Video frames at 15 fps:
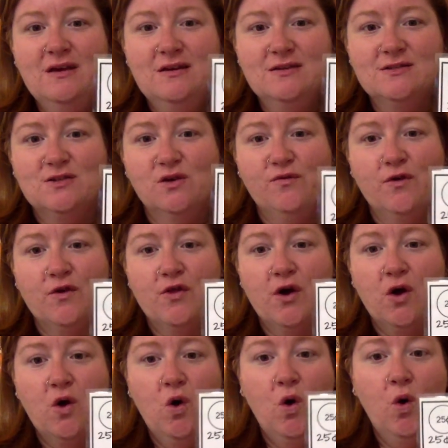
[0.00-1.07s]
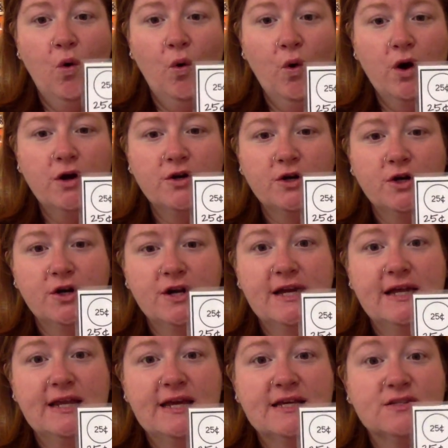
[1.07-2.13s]
So for the quarter,
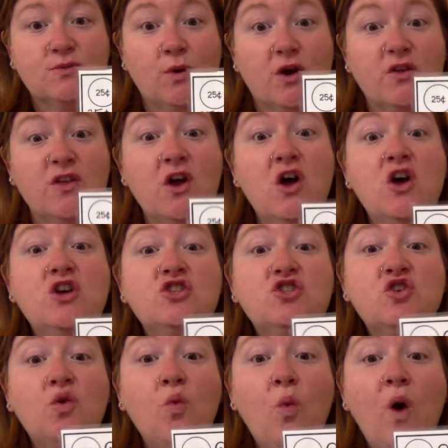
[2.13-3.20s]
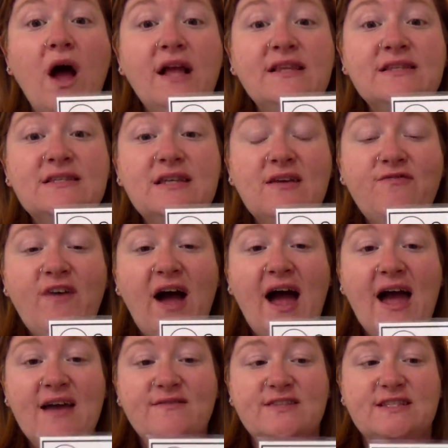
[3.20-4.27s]
it is worth
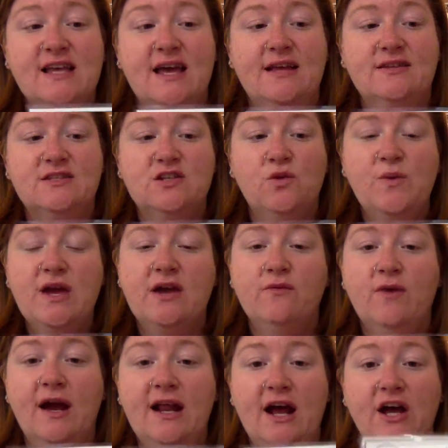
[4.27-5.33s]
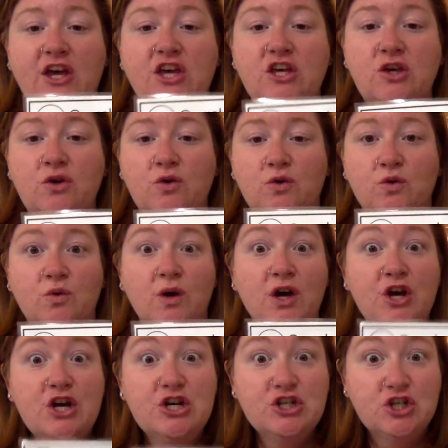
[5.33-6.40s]
25 cents, or we can write a Q
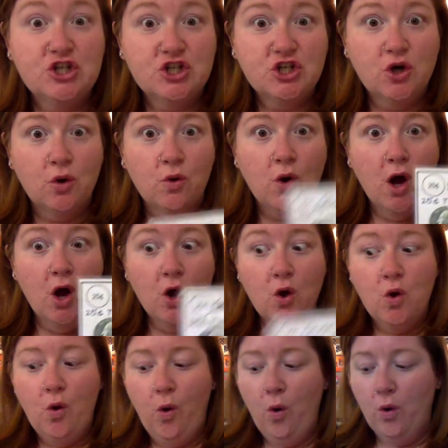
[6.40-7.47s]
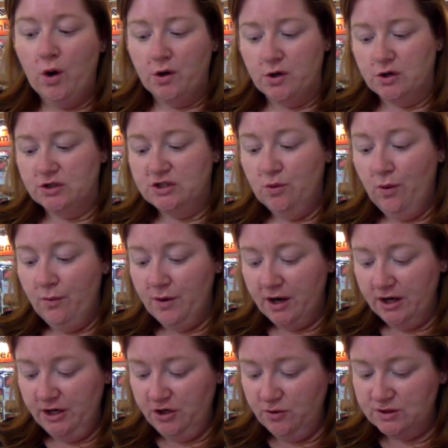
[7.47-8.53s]
to show quarter. So what
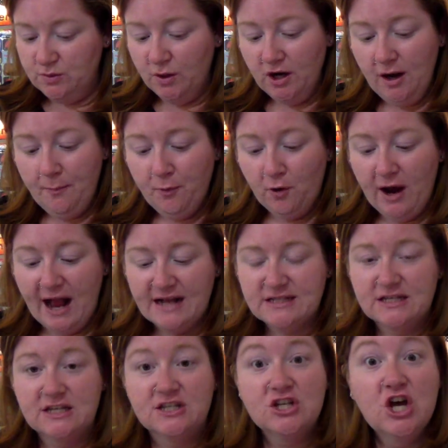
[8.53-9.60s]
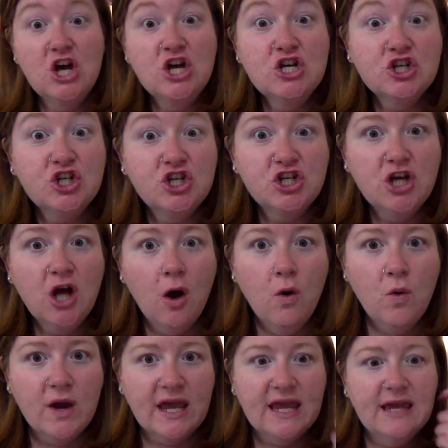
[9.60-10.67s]
we're going to do is we're going to practice
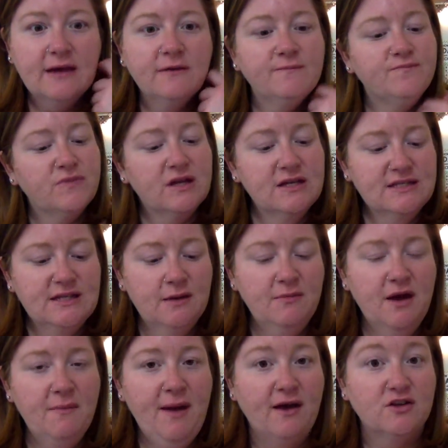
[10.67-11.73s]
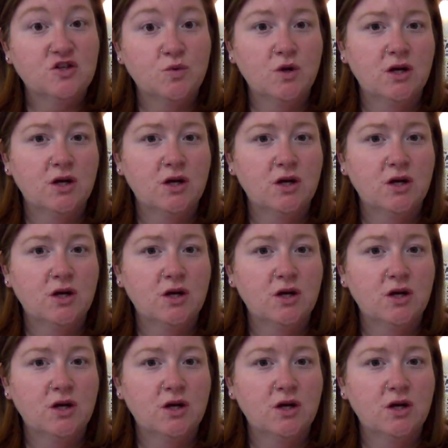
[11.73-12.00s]
showing some amounts.